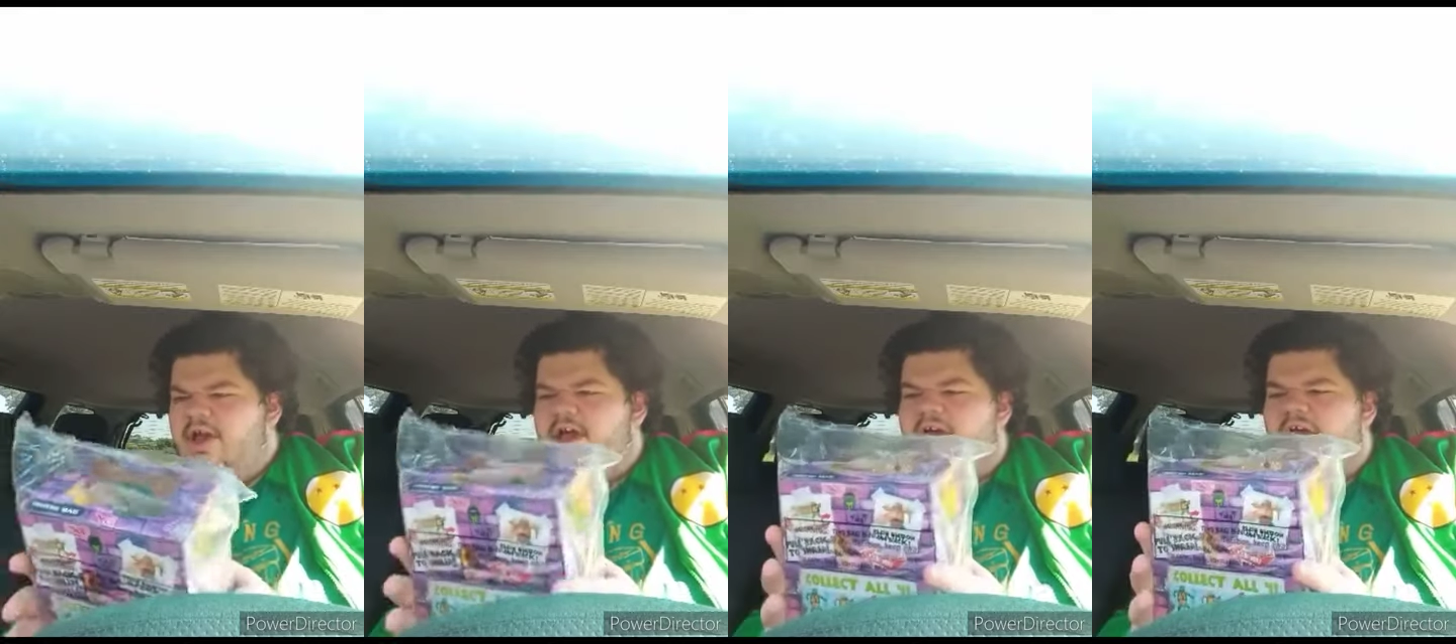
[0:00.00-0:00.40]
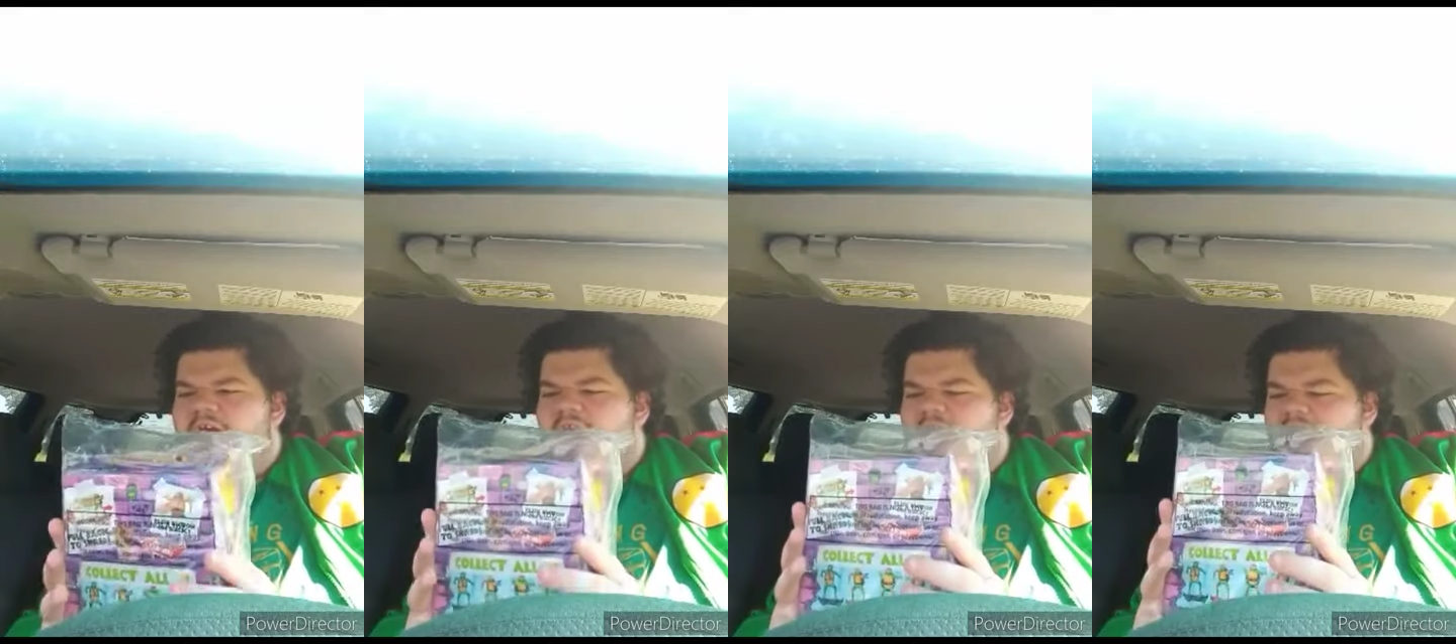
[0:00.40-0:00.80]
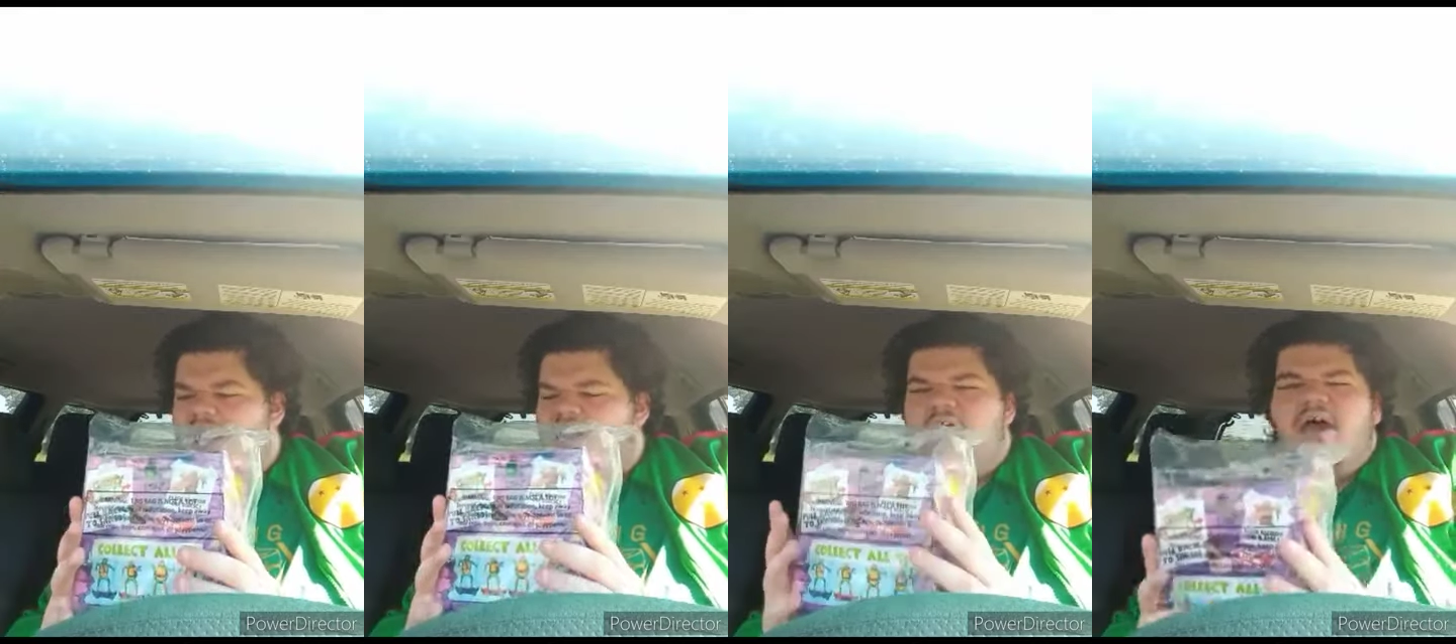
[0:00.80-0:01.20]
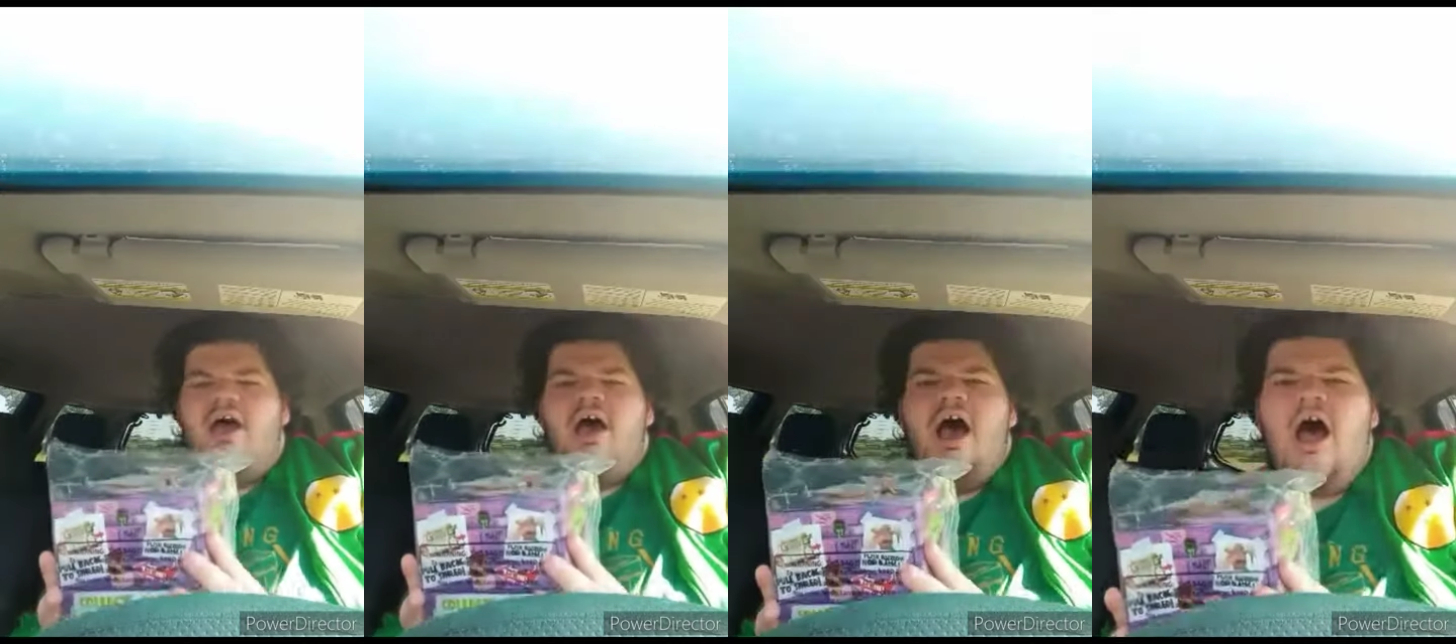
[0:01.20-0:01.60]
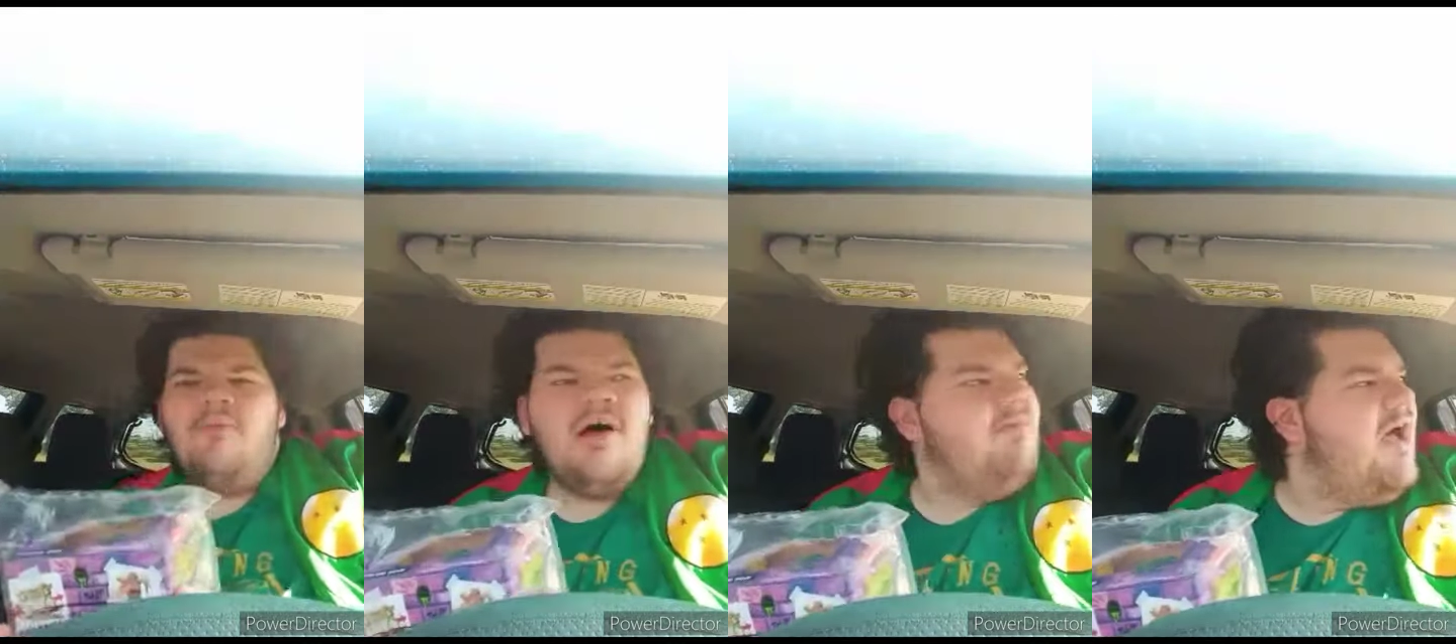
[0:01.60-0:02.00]
And I'm
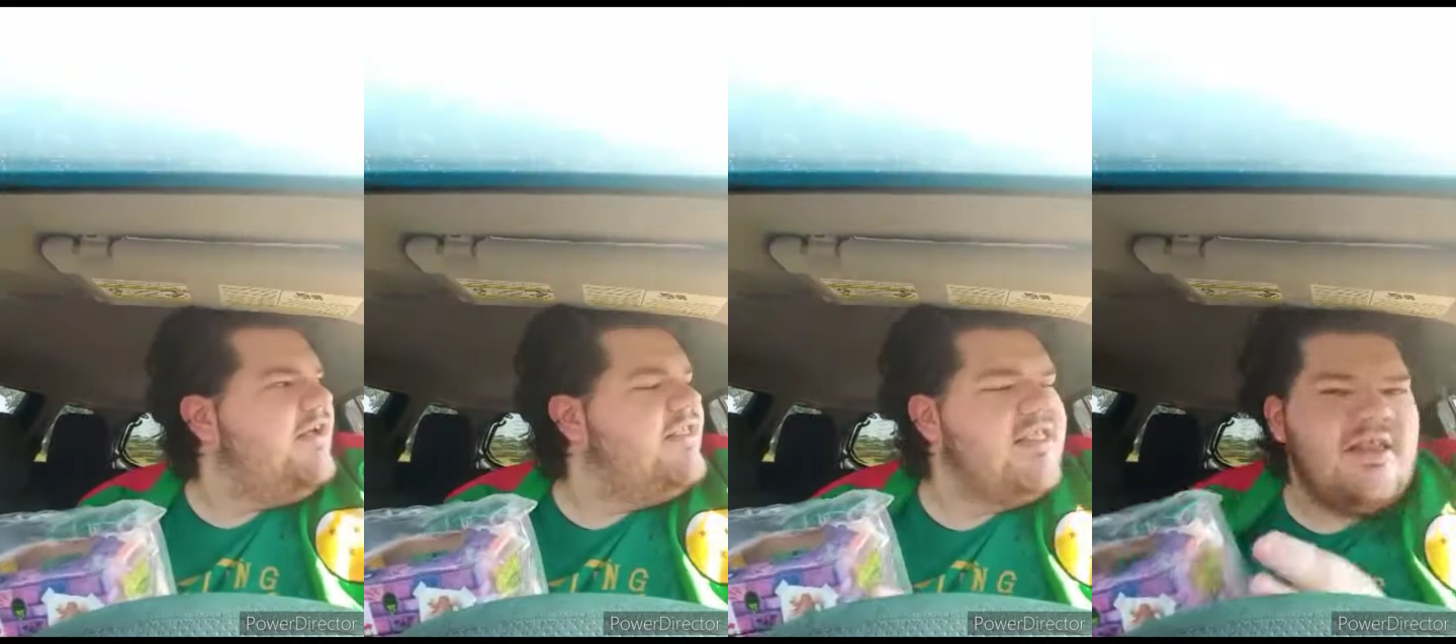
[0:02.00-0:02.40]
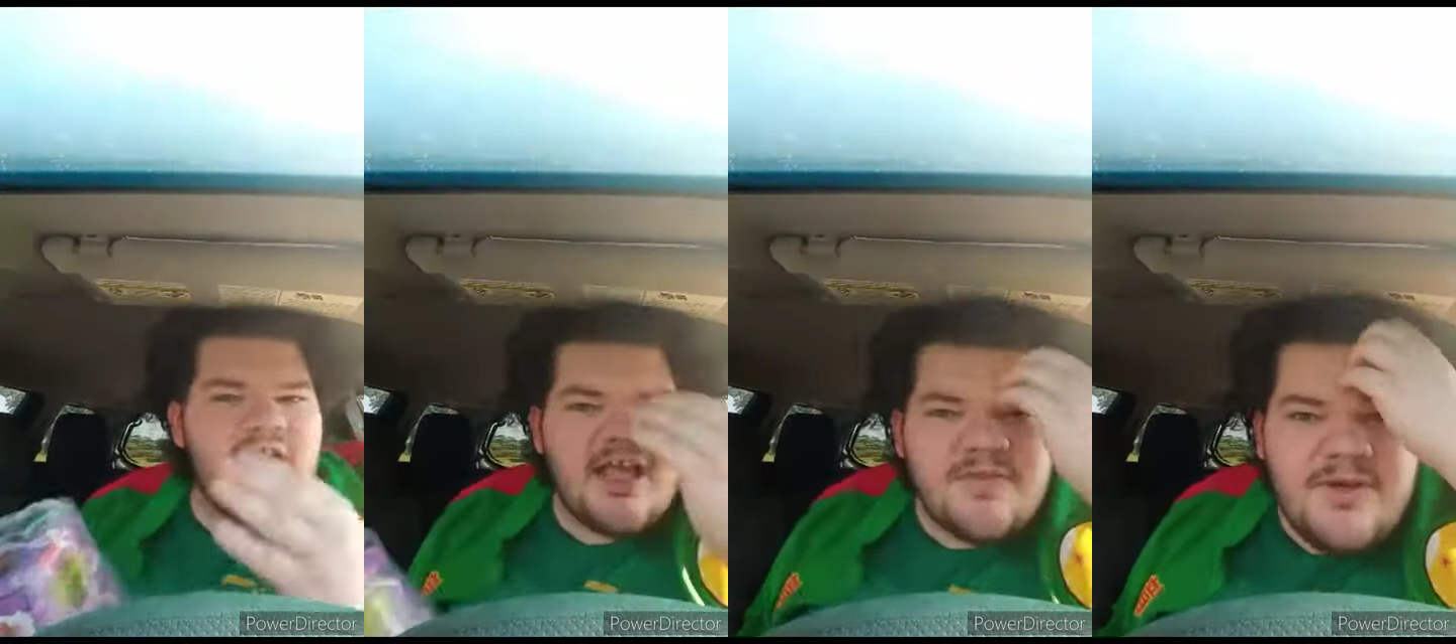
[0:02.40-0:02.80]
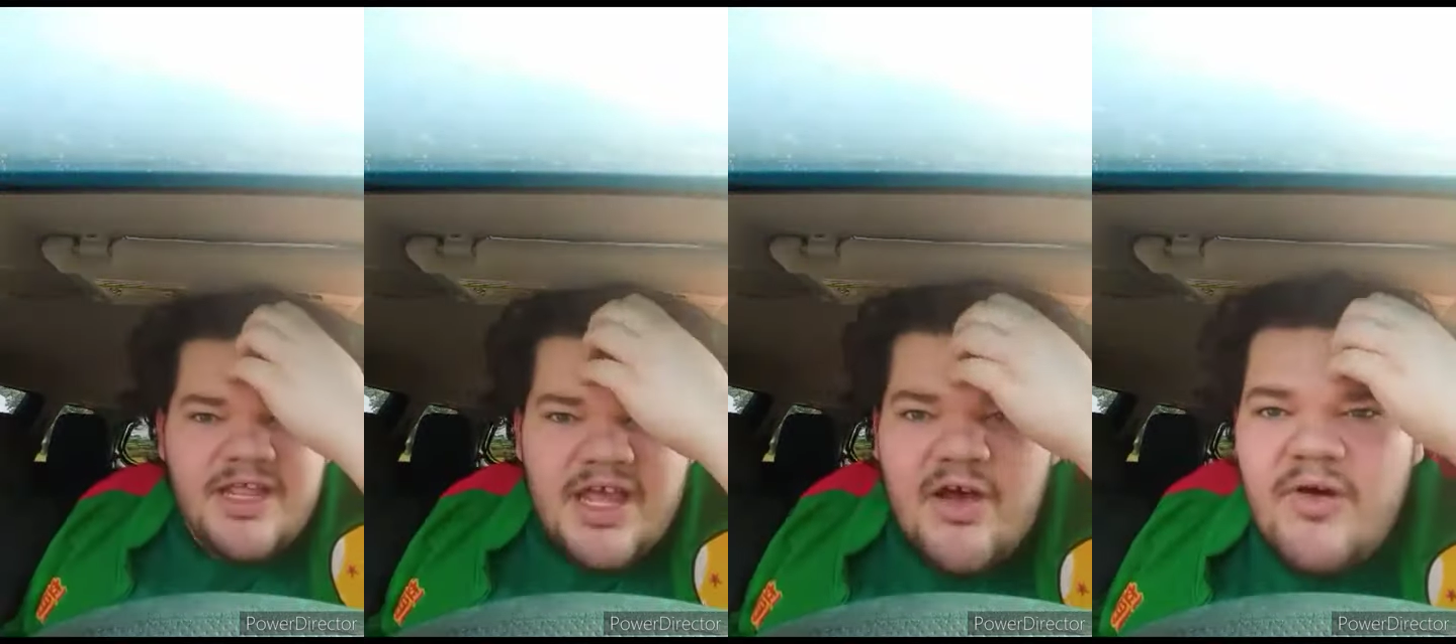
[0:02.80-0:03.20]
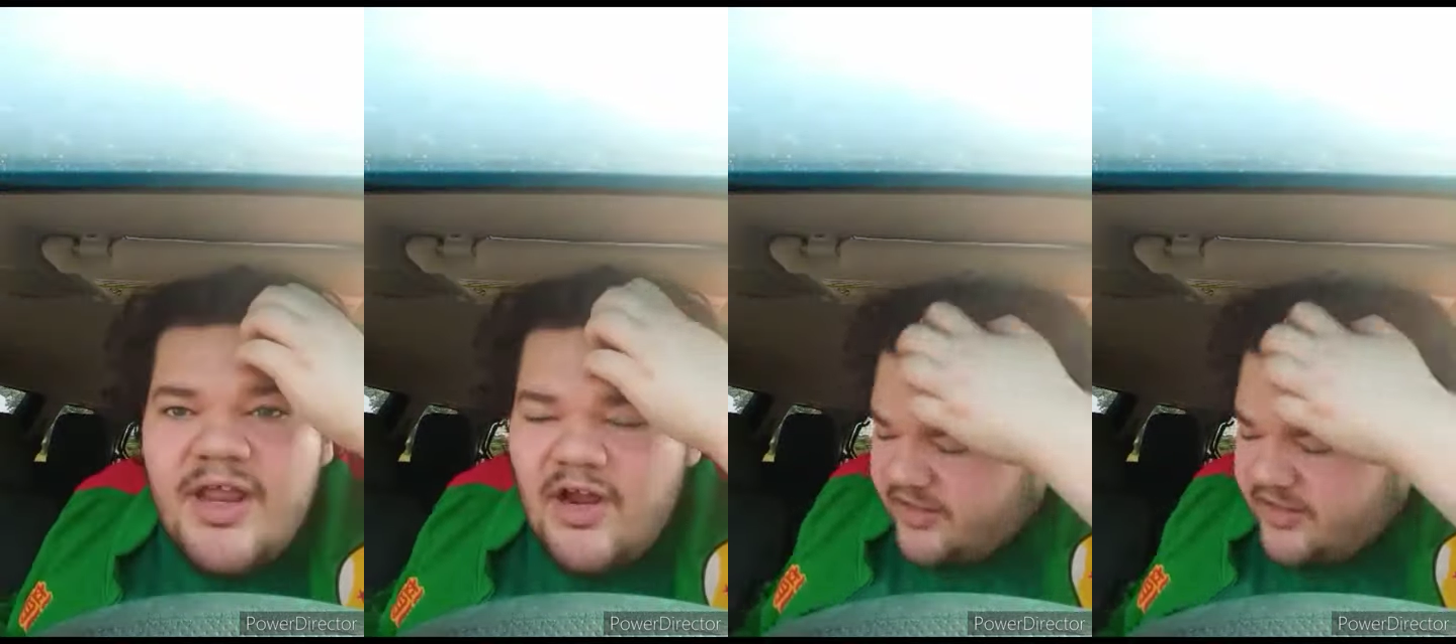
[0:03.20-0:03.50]
unboxing the next video and